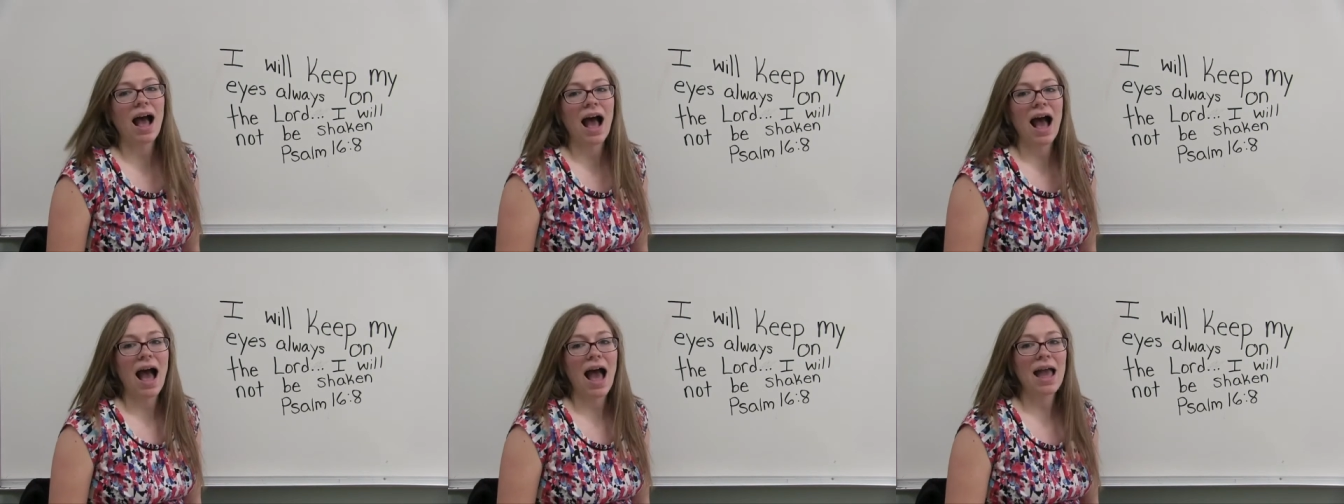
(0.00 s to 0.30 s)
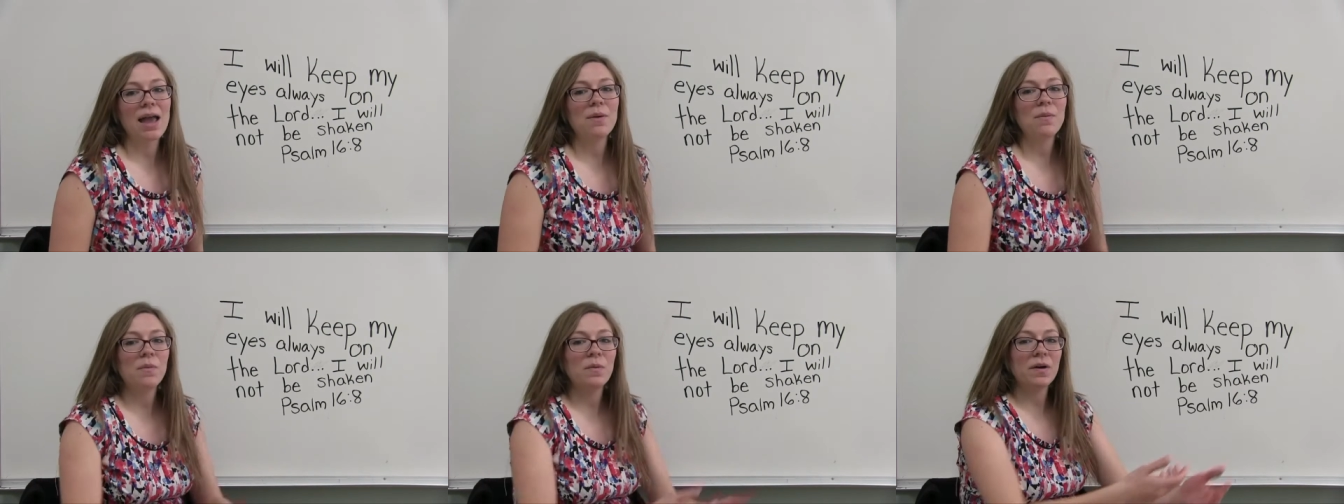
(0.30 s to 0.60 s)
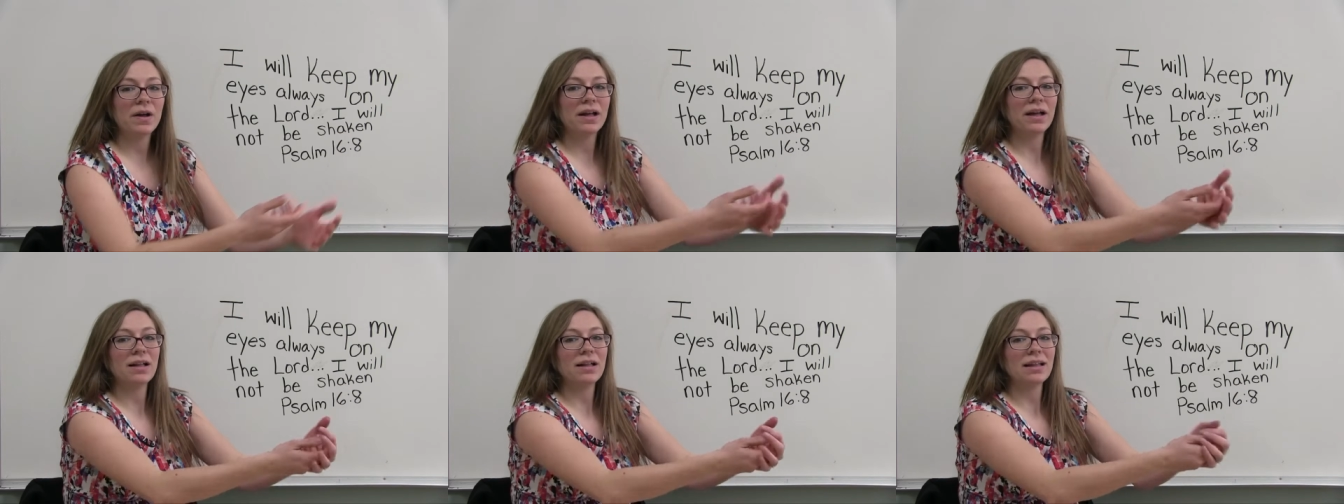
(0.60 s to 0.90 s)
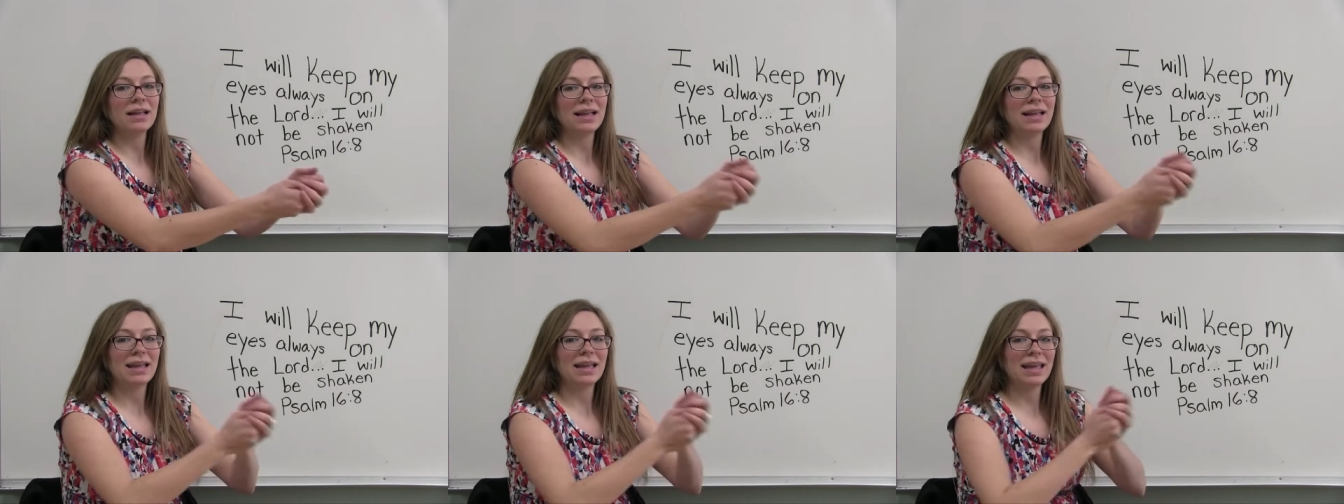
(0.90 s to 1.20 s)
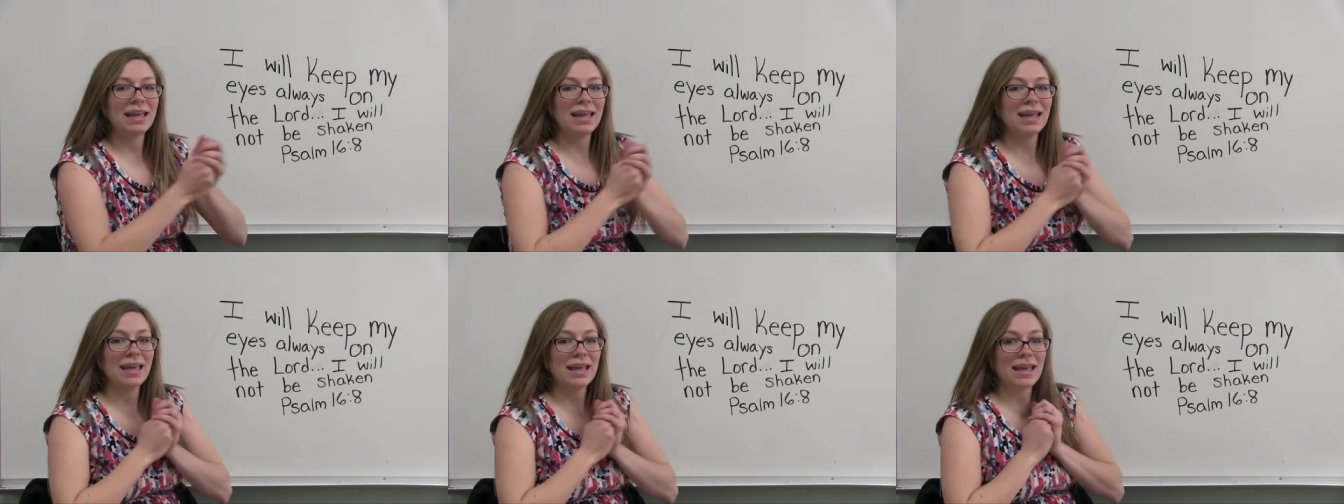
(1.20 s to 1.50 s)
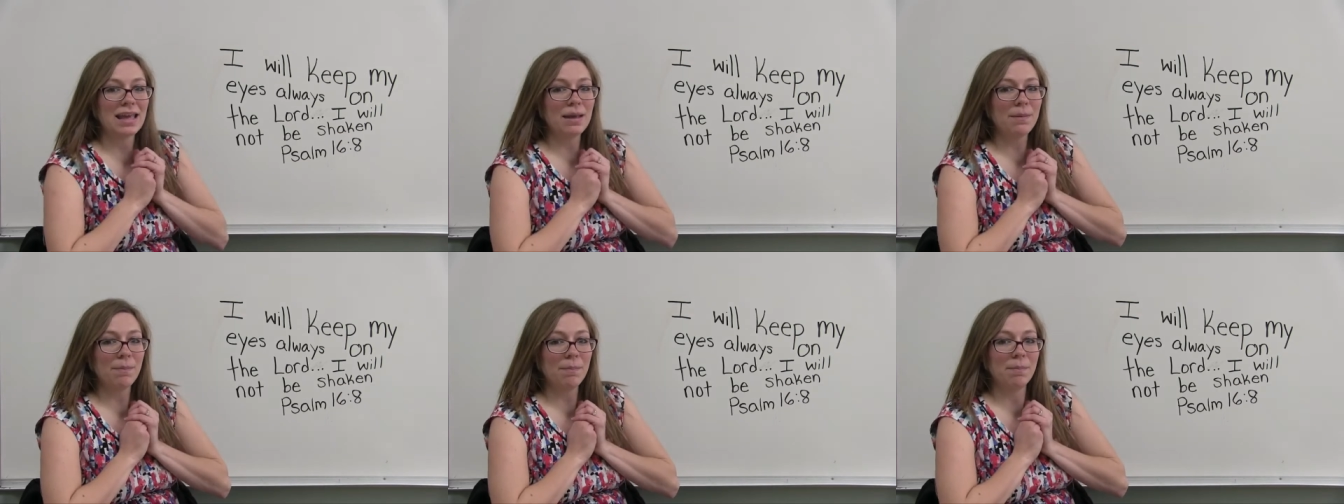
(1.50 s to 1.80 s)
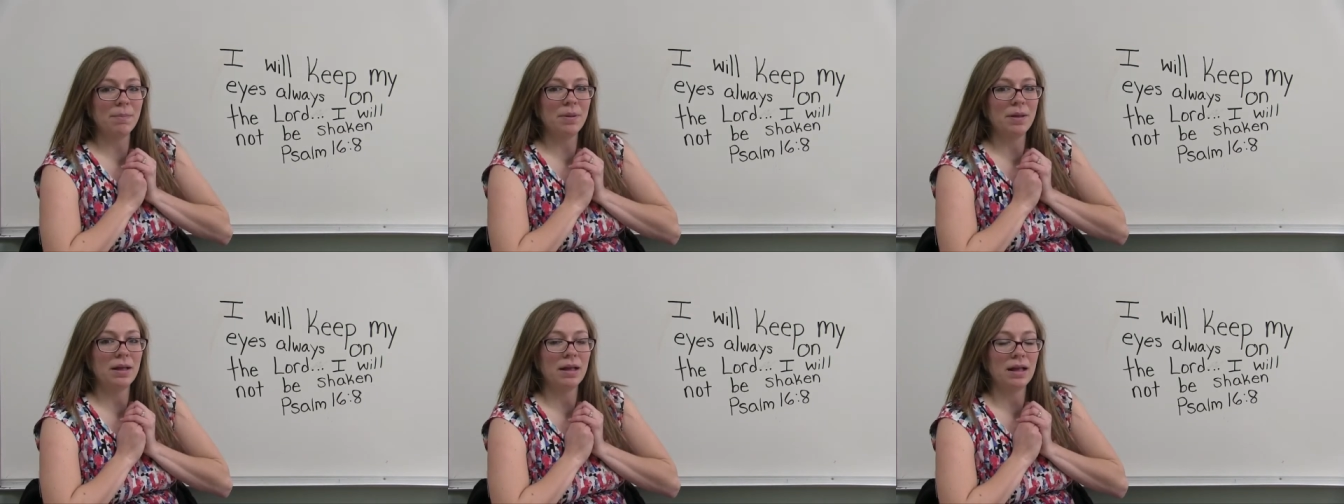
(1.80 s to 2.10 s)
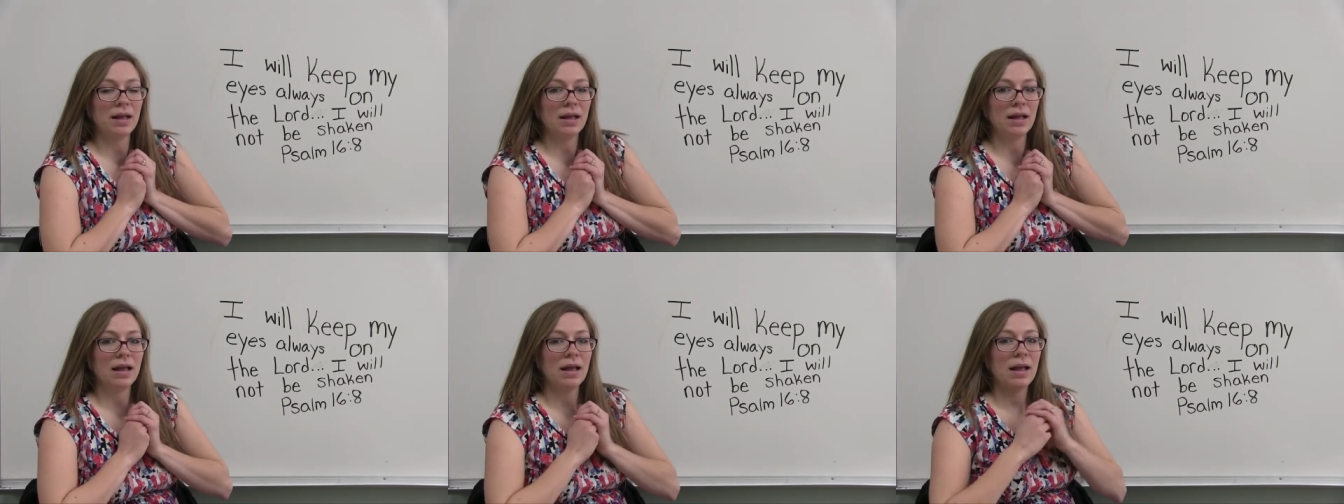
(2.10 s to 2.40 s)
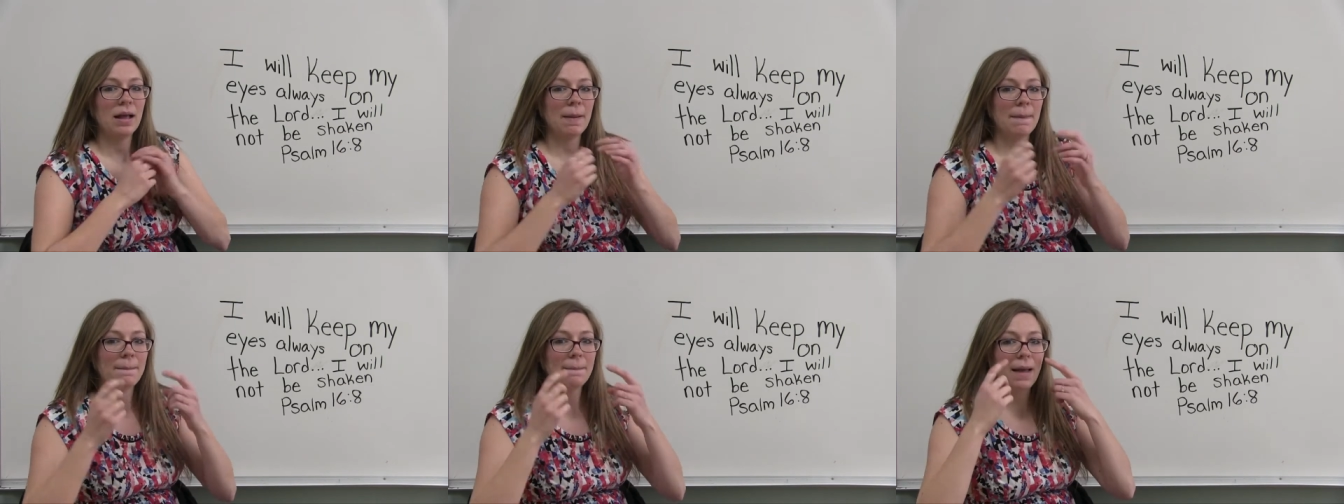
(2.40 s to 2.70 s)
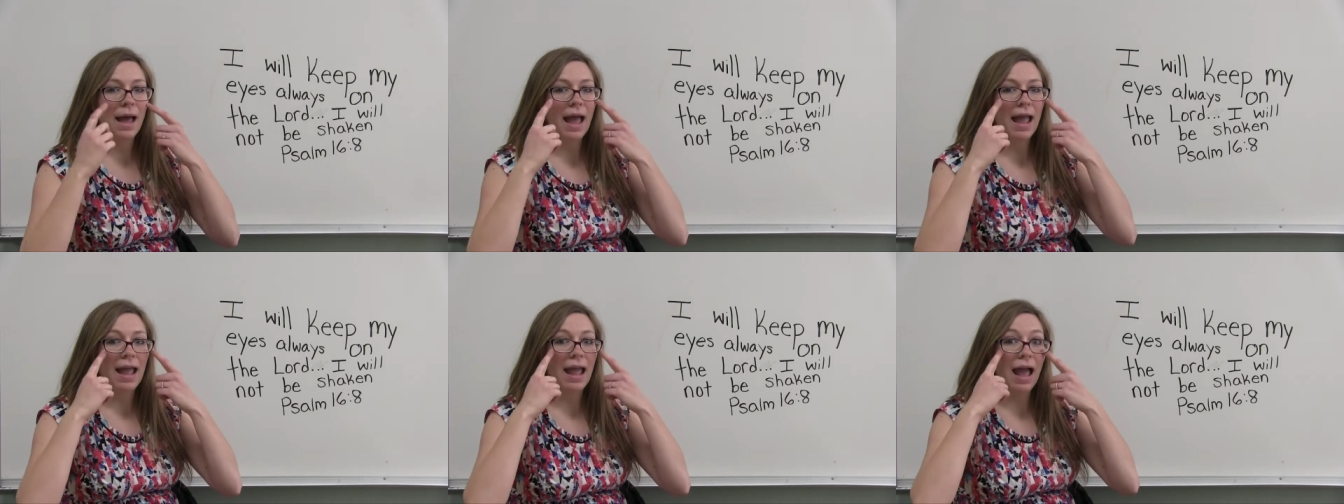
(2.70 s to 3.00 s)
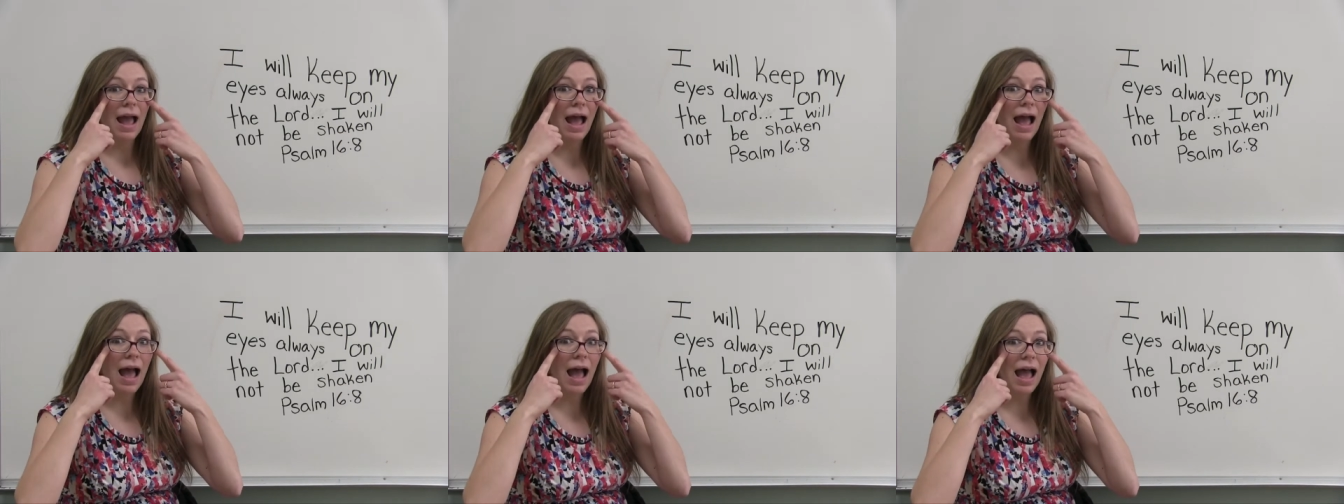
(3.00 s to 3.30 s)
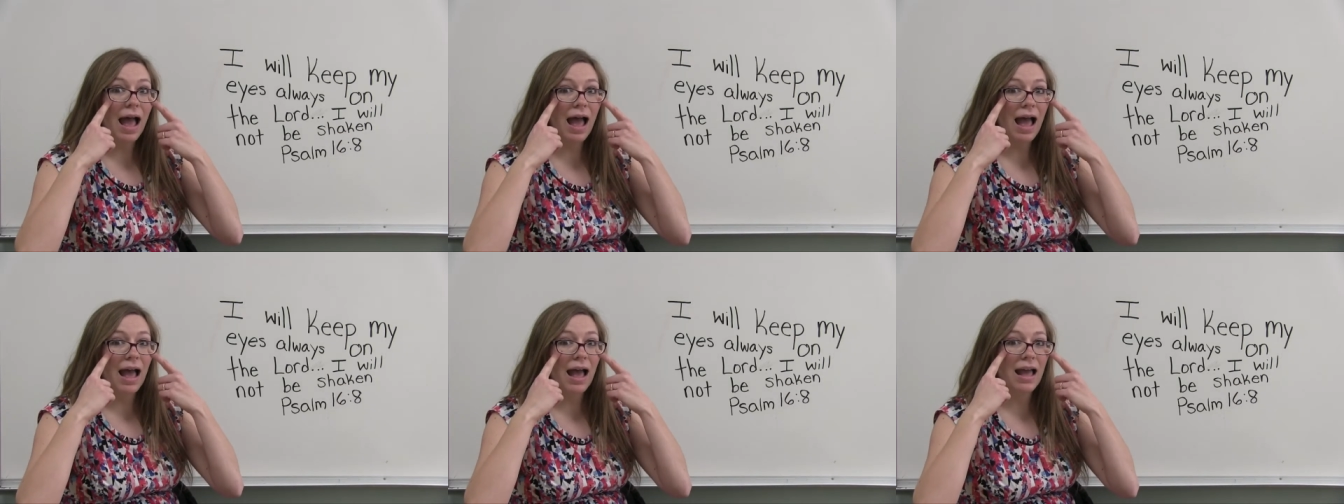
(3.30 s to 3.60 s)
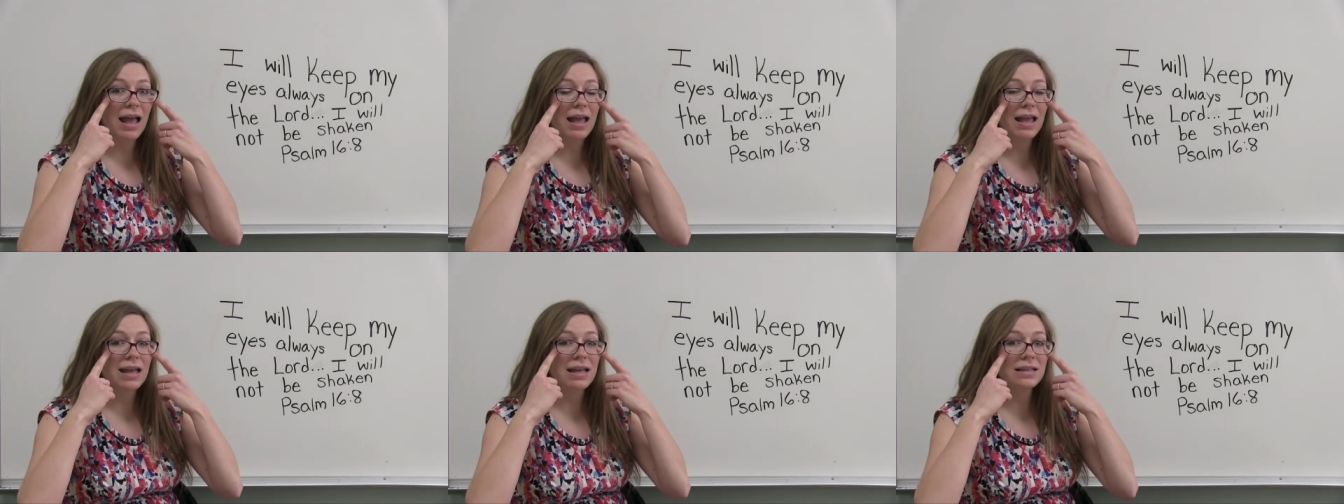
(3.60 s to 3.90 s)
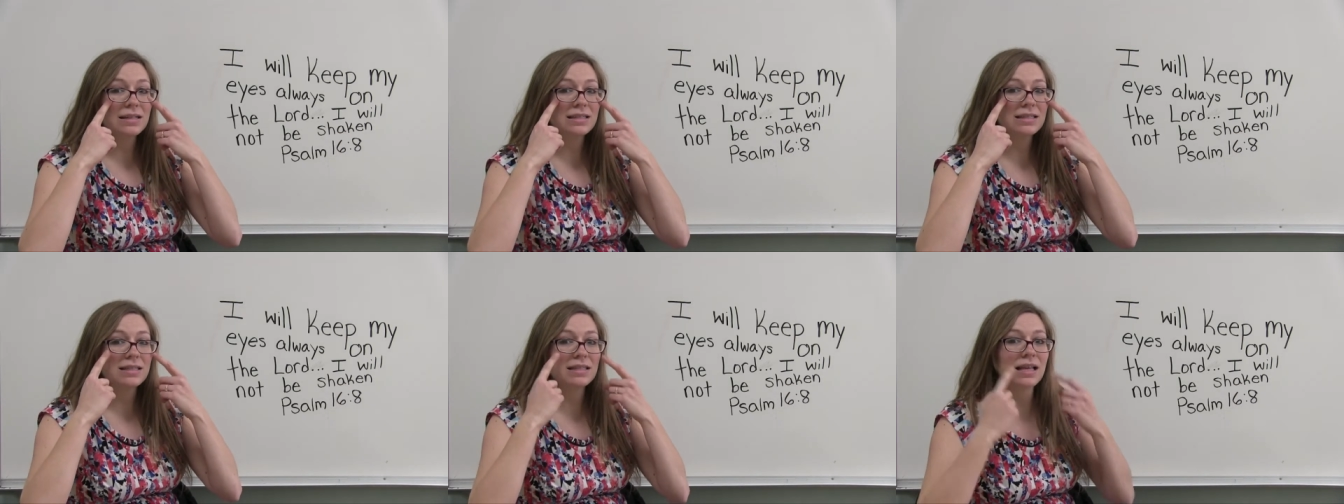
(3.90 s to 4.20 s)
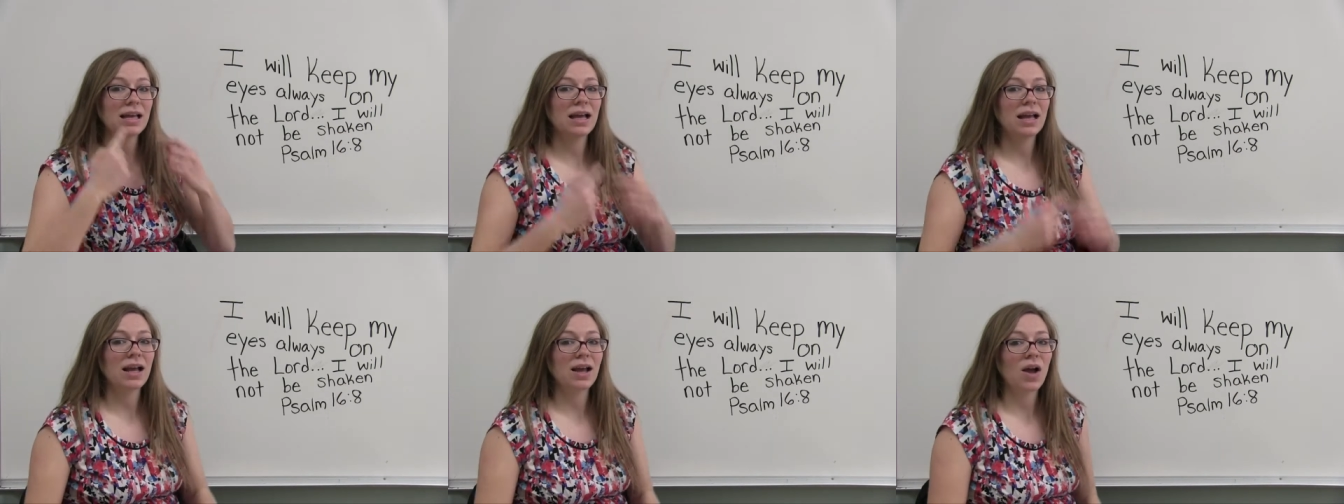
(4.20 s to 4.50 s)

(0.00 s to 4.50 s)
I will keep my eyes